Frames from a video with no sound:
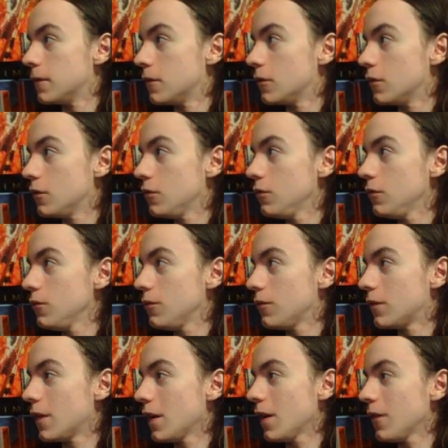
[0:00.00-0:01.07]
Ooh,
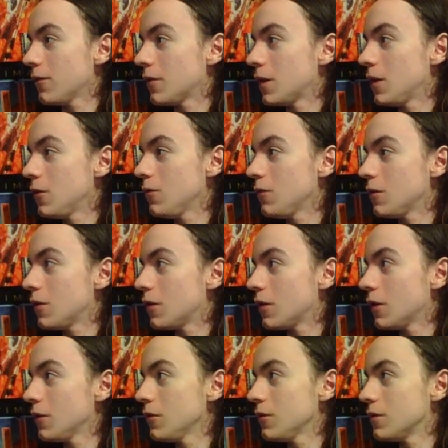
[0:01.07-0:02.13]
they have cute
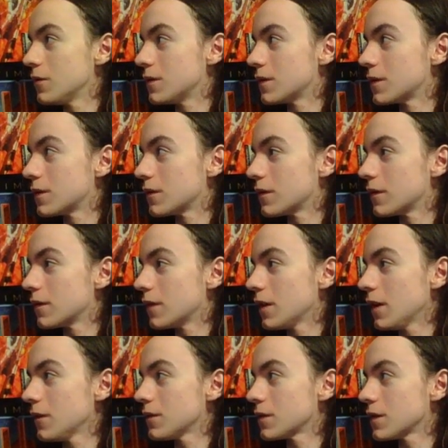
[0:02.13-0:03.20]
clothes. They
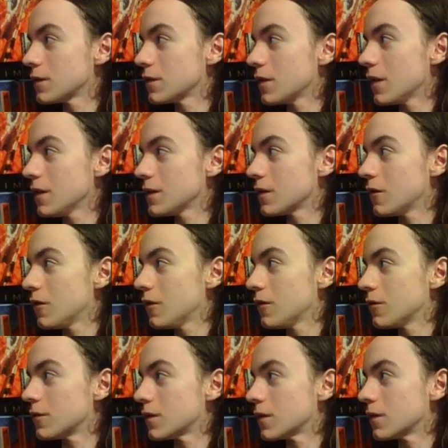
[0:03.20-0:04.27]
have such nice clothes.